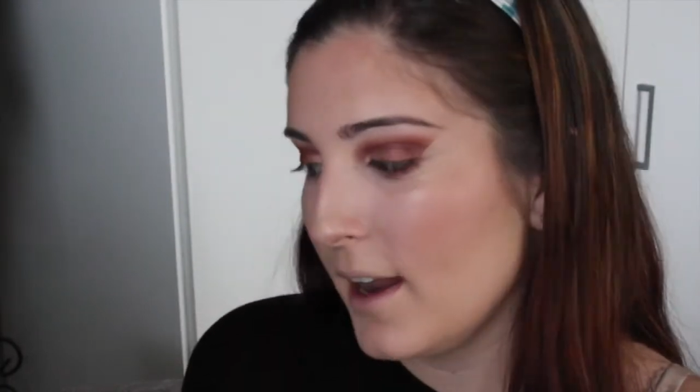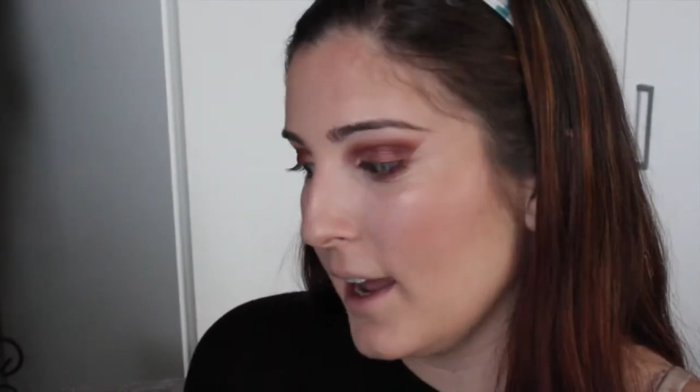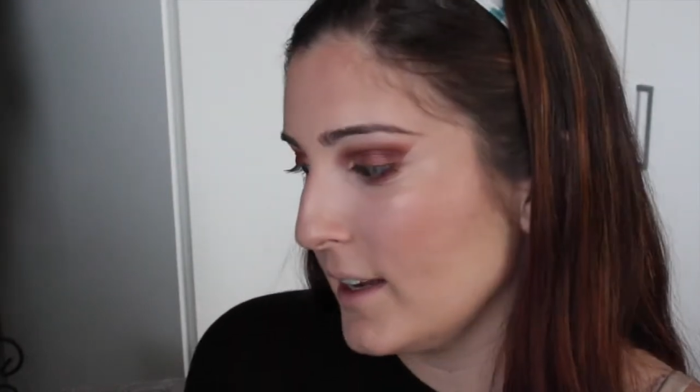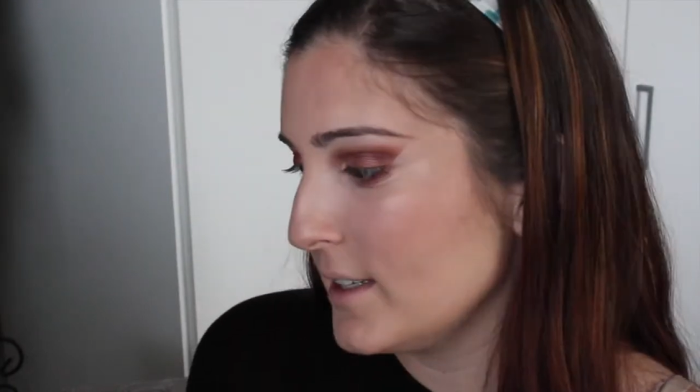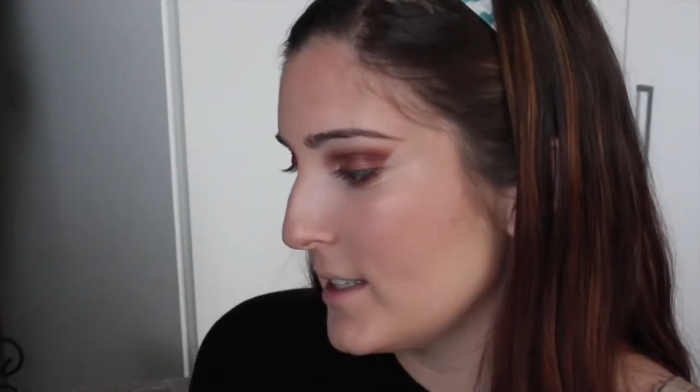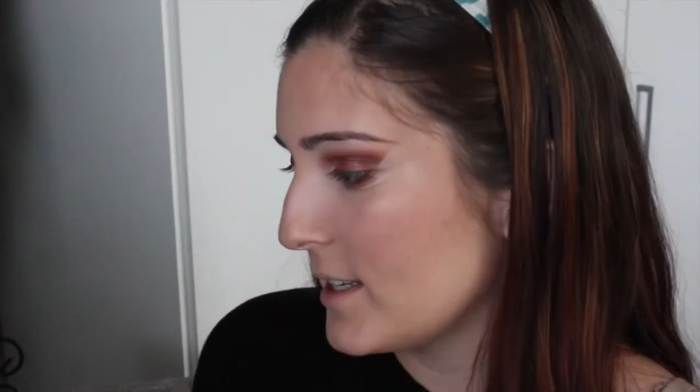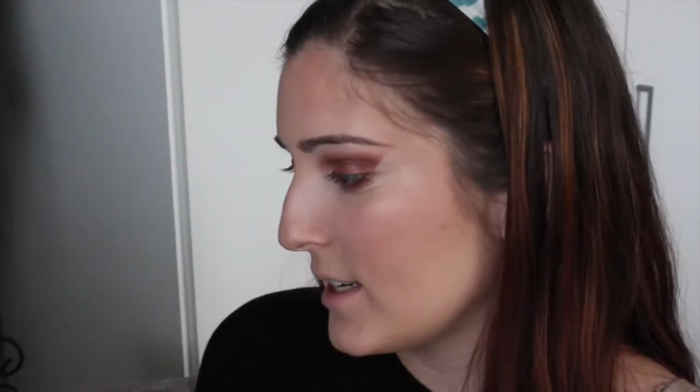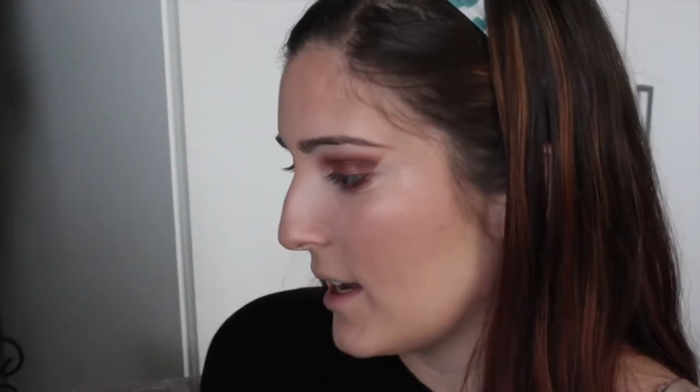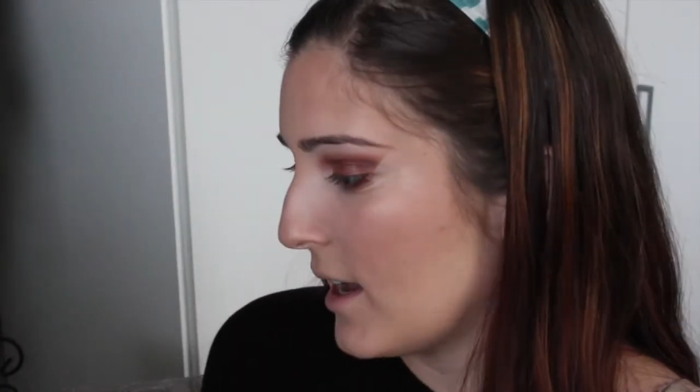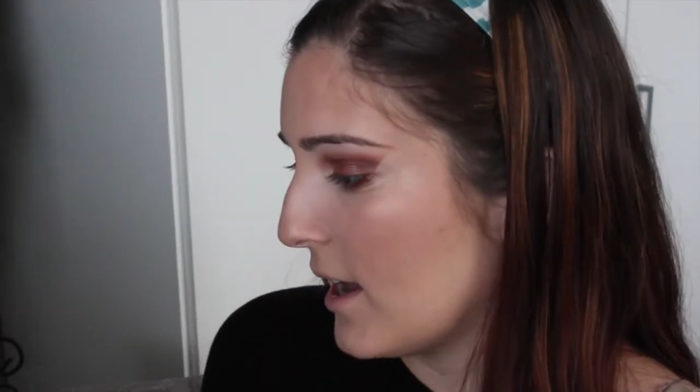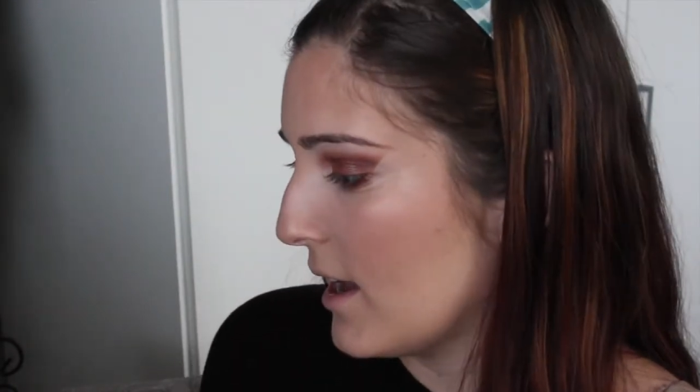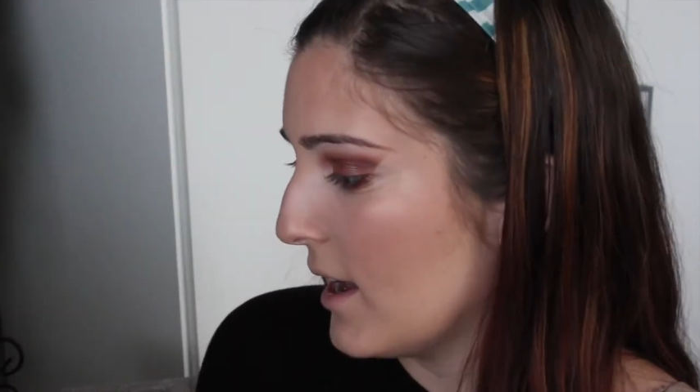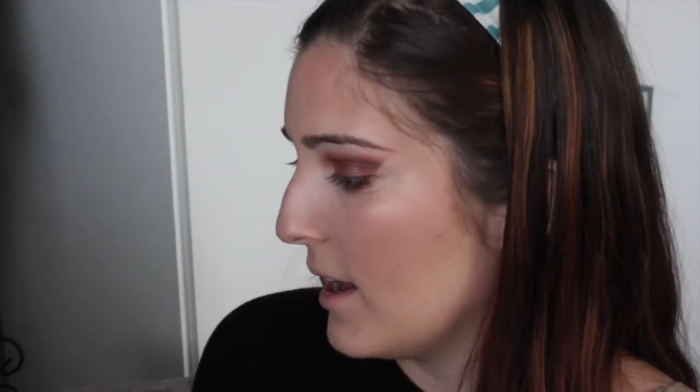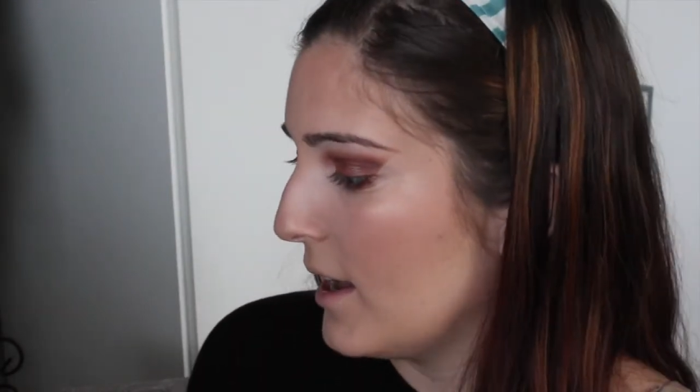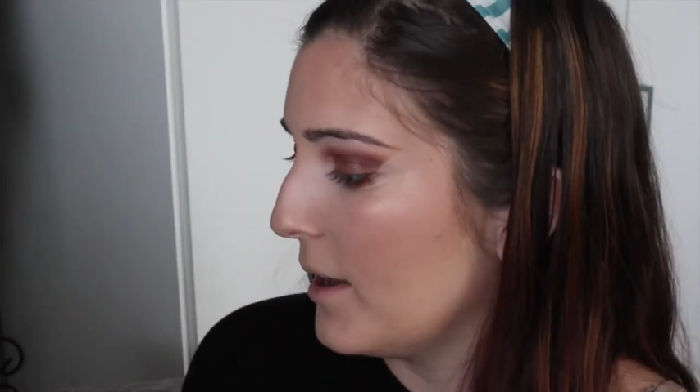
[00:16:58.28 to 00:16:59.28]
next,
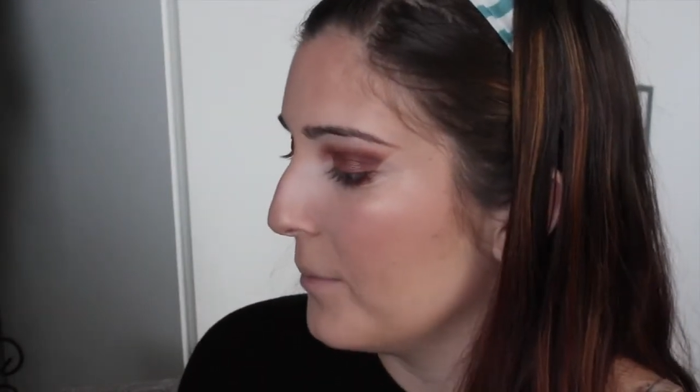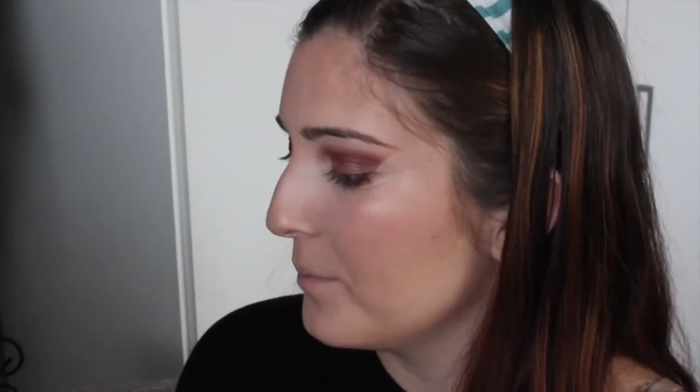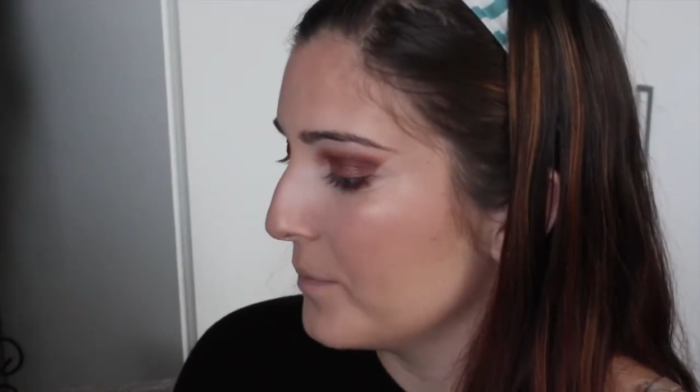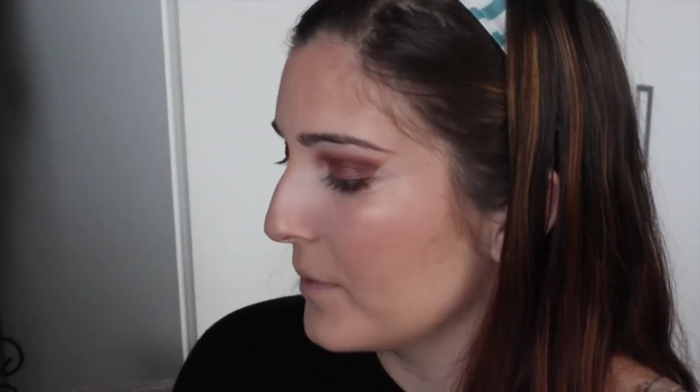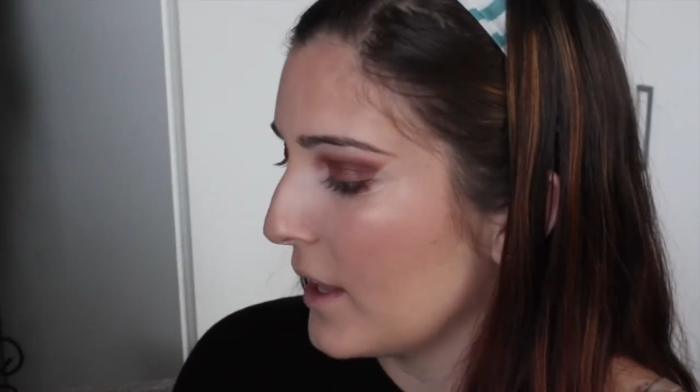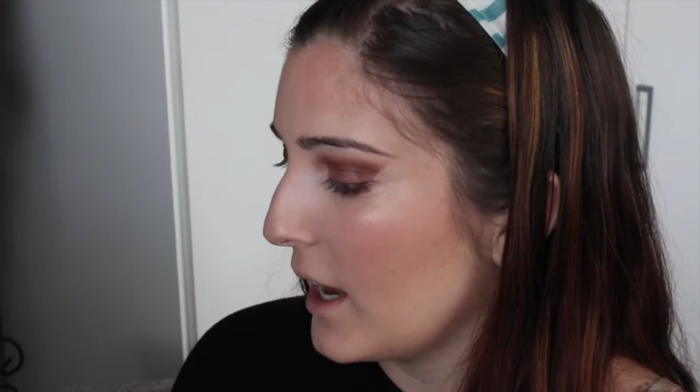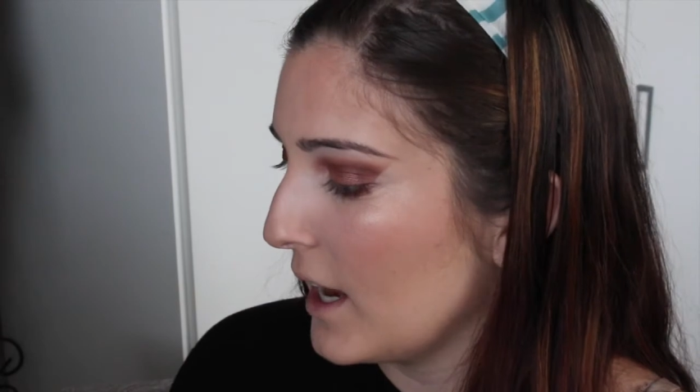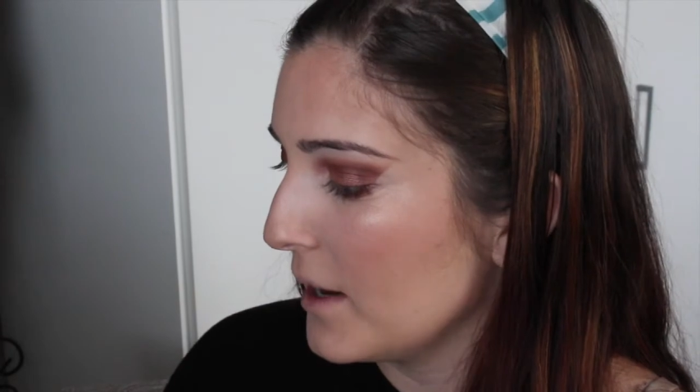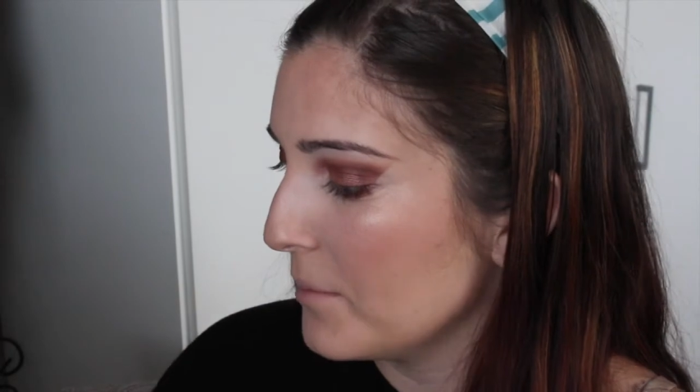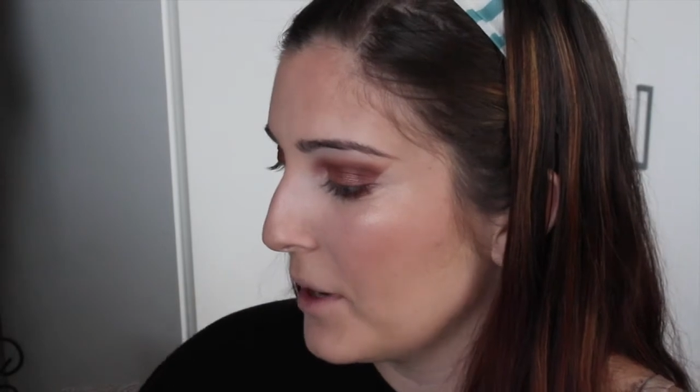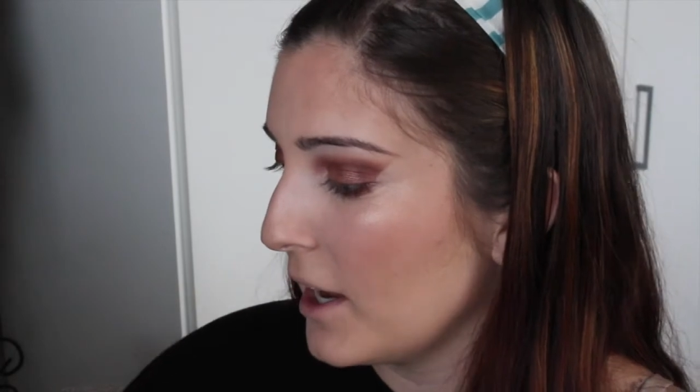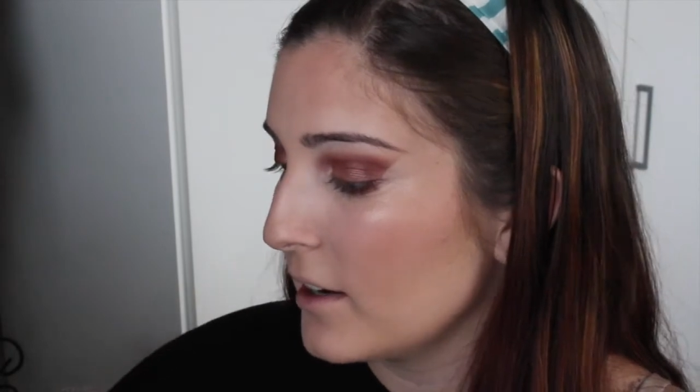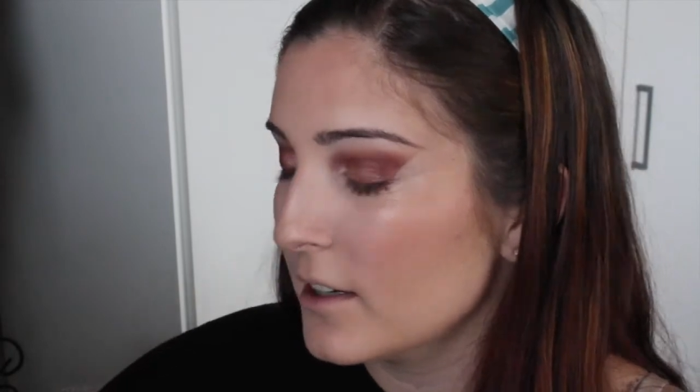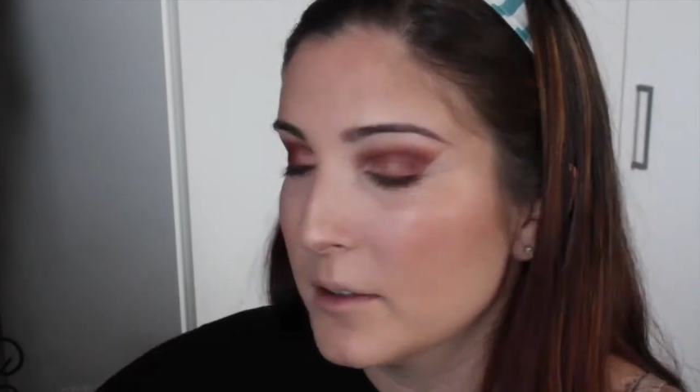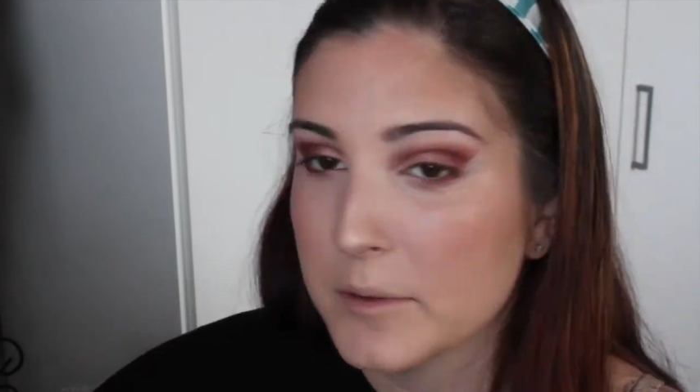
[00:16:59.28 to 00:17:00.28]
I'm
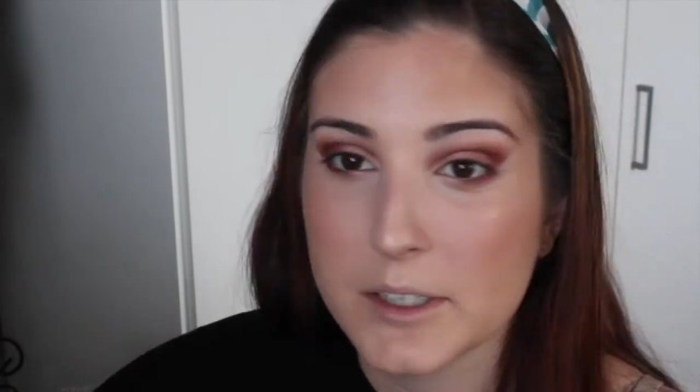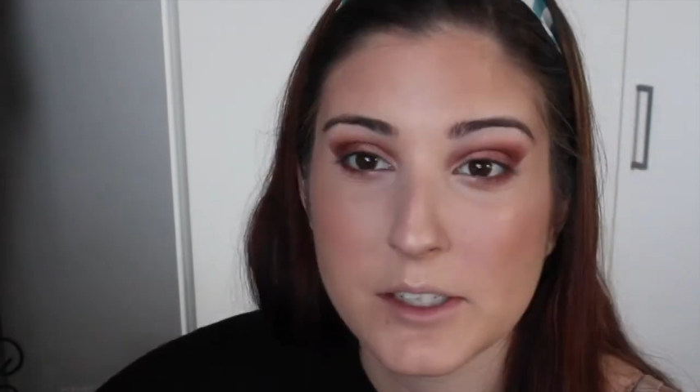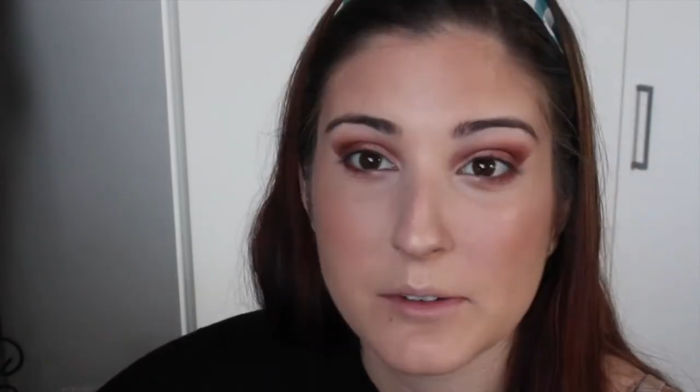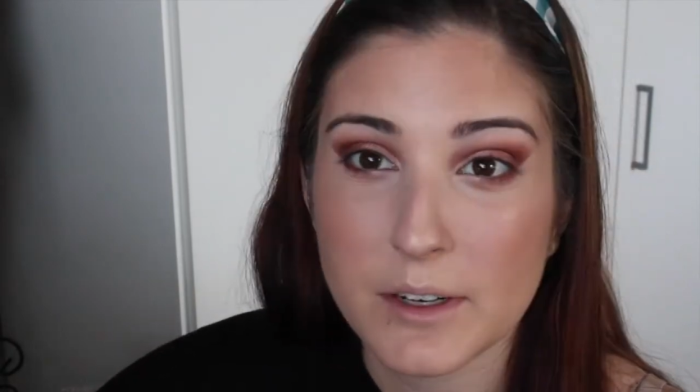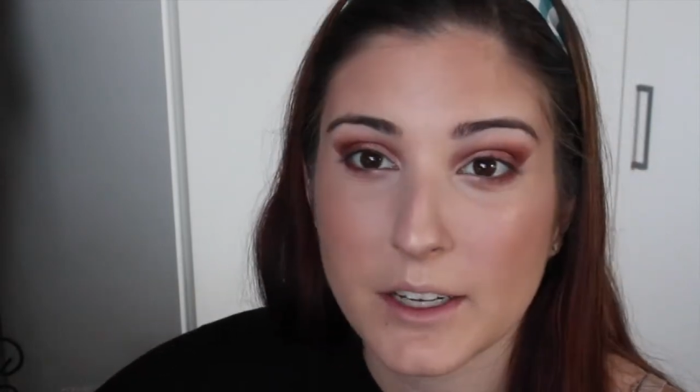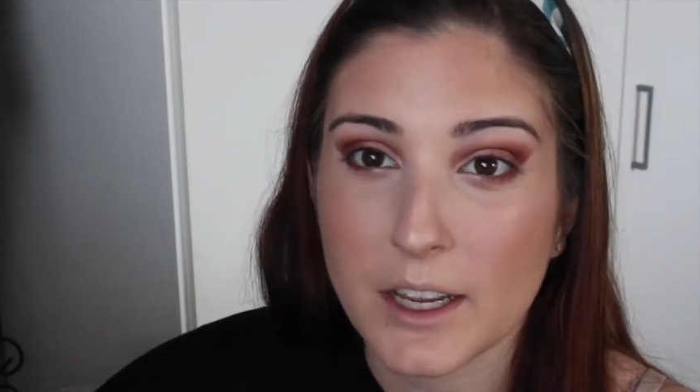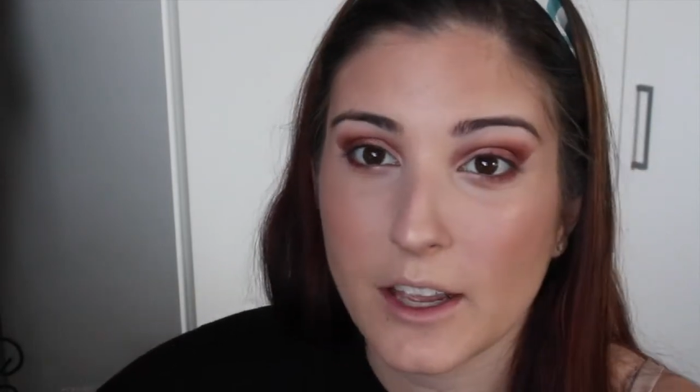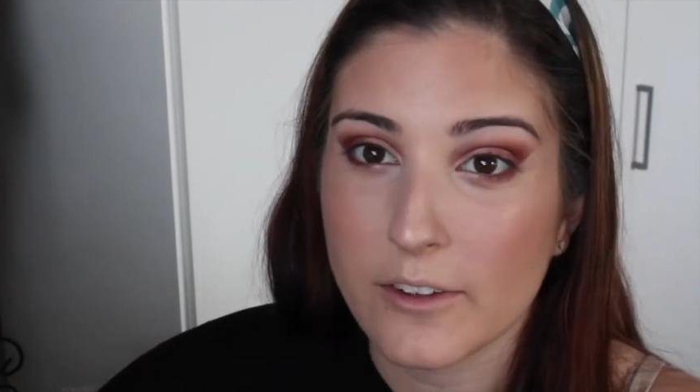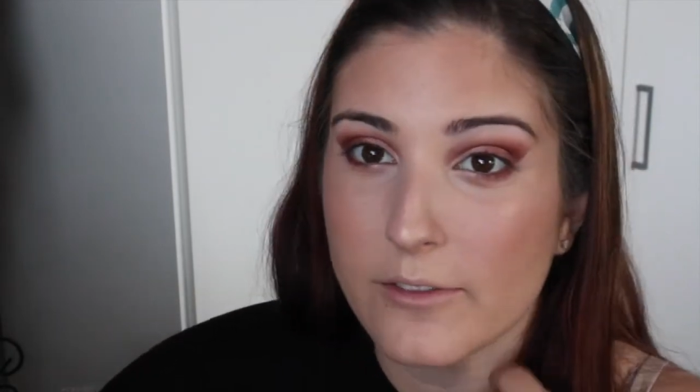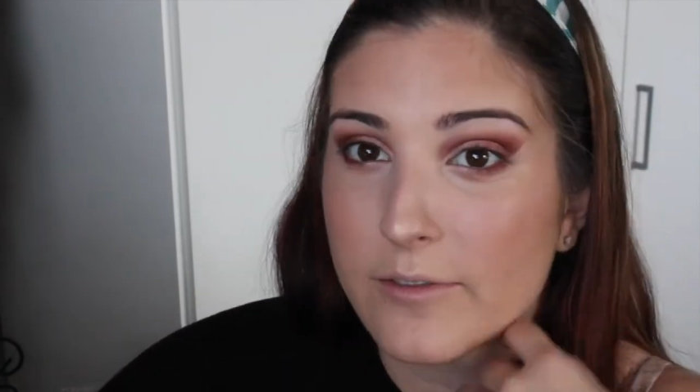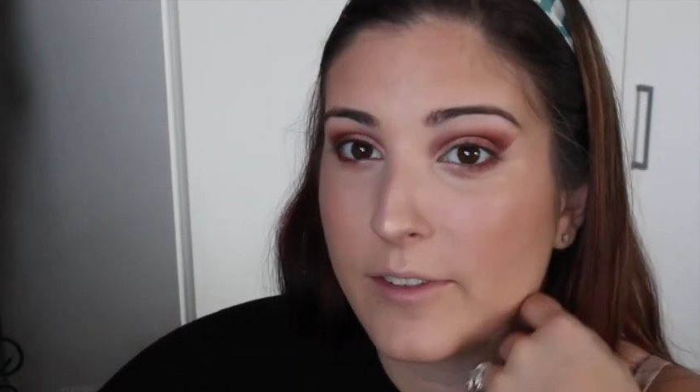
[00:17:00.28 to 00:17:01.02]
not going to be doing